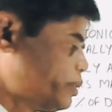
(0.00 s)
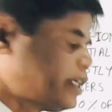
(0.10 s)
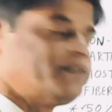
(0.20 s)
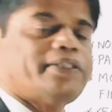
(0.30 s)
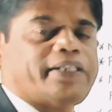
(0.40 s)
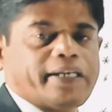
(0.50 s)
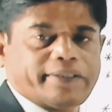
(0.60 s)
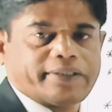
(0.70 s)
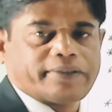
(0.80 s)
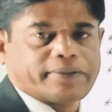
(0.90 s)
reducing
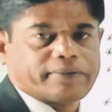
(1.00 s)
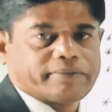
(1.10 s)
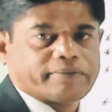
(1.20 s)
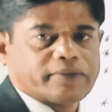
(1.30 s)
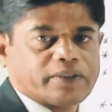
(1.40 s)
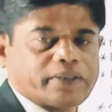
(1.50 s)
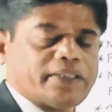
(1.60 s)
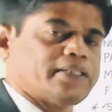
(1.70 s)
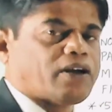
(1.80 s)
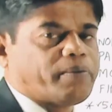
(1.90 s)
agents.
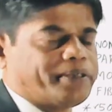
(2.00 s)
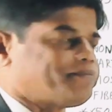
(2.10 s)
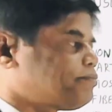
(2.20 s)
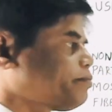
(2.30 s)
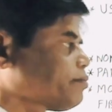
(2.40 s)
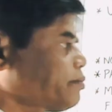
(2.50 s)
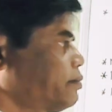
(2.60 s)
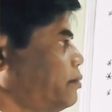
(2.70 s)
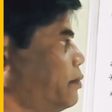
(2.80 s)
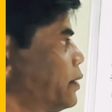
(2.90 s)
This is common.
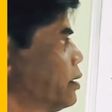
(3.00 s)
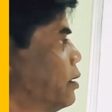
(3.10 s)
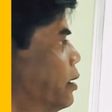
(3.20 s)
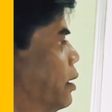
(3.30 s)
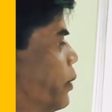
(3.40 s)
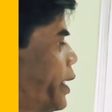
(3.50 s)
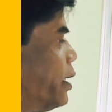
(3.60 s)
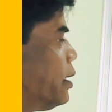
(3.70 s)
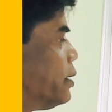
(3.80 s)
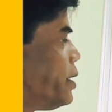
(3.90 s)

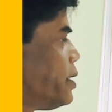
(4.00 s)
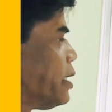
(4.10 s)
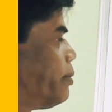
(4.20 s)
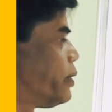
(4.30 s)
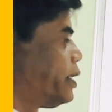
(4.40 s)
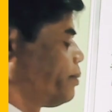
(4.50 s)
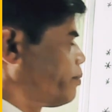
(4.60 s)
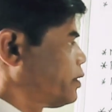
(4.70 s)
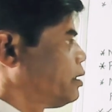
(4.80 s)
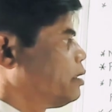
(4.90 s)
Okay, this is about the
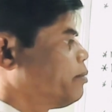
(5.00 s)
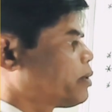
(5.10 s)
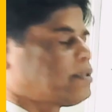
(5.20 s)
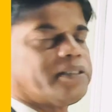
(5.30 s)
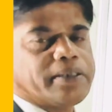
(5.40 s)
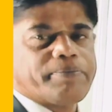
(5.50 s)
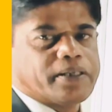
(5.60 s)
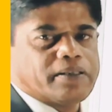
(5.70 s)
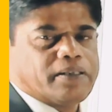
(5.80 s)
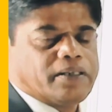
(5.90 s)
process
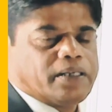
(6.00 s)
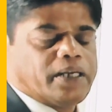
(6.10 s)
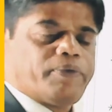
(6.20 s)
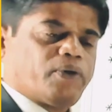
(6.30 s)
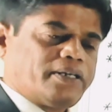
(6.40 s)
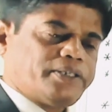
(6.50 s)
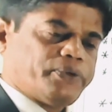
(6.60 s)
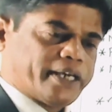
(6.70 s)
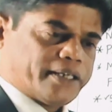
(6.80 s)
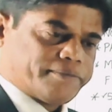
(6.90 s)
simple. If you want,
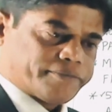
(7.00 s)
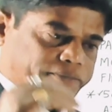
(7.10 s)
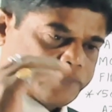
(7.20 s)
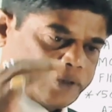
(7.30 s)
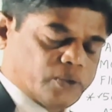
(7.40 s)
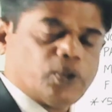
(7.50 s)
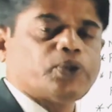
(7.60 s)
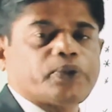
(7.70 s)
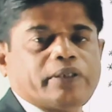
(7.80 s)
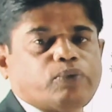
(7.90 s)
you can
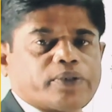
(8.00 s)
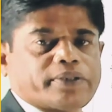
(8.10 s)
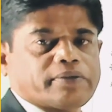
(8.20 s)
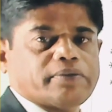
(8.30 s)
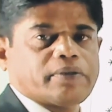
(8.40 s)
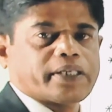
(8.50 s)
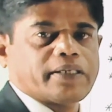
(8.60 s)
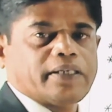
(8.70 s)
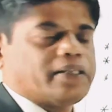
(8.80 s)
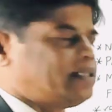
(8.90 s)
go through the books. Okay,
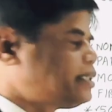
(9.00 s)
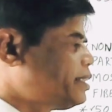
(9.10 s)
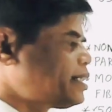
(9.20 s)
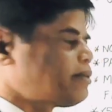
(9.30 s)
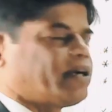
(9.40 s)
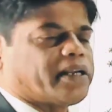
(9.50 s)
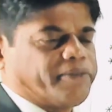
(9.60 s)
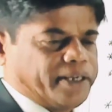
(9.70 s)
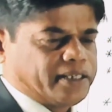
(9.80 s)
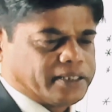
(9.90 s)
this is just
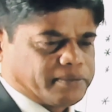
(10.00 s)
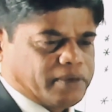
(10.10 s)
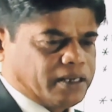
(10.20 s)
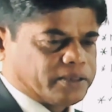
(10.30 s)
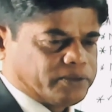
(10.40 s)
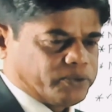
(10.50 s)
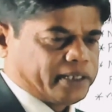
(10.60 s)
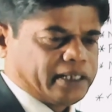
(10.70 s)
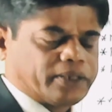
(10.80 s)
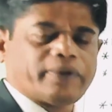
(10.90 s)
what in the small
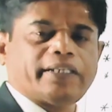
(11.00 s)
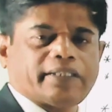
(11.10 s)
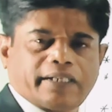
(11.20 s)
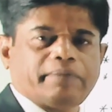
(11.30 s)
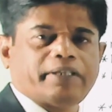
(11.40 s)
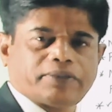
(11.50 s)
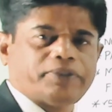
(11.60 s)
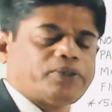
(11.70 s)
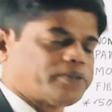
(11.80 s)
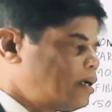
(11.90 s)
20, 30 minutes
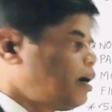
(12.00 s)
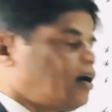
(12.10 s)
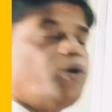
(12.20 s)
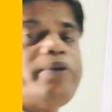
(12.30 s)
video, how